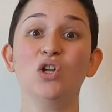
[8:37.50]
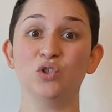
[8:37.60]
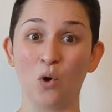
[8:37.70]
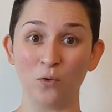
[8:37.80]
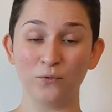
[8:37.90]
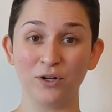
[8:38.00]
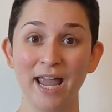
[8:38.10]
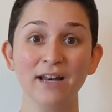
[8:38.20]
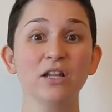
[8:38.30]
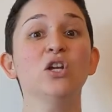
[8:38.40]
don't
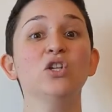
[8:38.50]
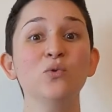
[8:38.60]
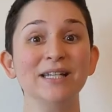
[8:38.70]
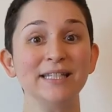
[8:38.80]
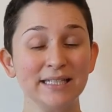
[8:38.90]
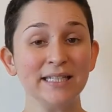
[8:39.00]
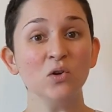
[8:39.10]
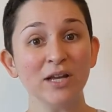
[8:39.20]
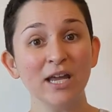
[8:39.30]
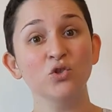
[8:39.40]
forget, you can
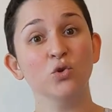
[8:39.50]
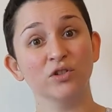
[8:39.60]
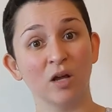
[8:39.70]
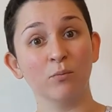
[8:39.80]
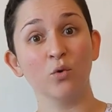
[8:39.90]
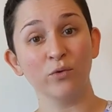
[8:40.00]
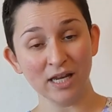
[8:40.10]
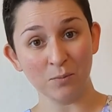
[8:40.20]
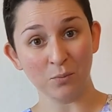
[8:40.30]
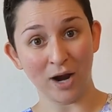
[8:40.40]
still get your summer
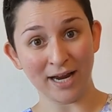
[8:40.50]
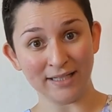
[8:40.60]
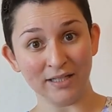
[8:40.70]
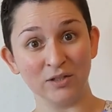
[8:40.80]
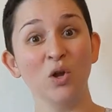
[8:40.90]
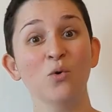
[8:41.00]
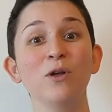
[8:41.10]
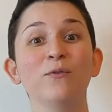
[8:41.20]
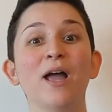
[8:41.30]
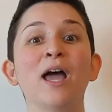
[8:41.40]
reading prizes.
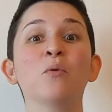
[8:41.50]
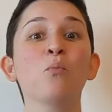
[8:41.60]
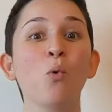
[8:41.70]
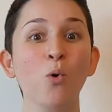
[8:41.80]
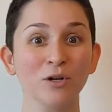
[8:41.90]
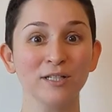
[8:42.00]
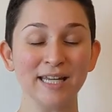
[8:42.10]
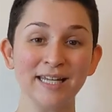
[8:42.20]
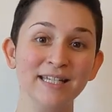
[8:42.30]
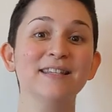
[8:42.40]
We've had more
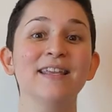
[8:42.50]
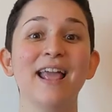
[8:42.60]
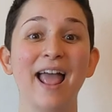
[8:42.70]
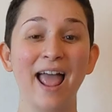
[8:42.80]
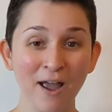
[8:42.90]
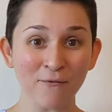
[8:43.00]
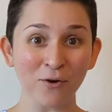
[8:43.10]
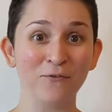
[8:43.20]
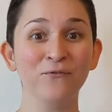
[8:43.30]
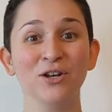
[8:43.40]
teens than
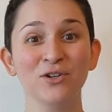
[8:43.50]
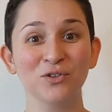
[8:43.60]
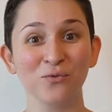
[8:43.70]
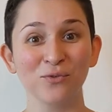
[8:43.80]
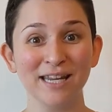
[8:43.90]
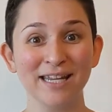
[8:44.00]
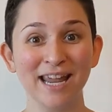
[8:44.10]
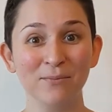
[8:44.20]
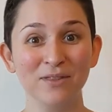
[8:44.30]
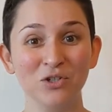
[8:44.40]
ever finish the reading
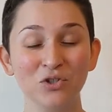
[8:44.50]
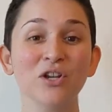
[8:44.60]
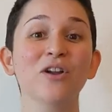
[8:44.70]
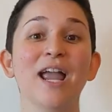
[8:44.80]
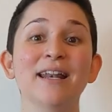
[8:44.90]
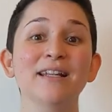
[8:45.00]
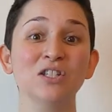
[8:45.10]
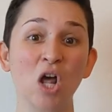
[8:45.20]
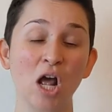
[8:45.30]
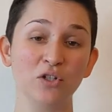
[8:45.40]
game this year, and
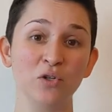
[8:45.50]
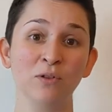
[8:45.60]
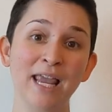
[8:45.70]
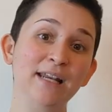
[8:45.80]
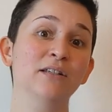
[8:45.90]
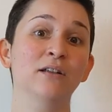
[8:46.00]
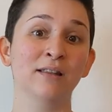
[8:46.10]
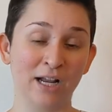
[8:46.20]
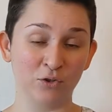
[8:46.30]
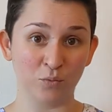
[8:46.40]
it's not too late to
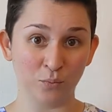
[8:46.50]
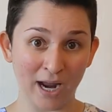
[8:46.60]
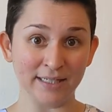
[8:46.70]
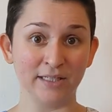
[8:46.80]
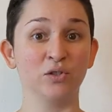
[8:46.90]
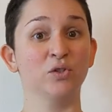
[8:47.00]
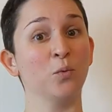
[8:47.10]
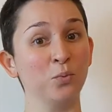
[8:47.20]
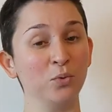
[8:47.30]
collect your prizes. So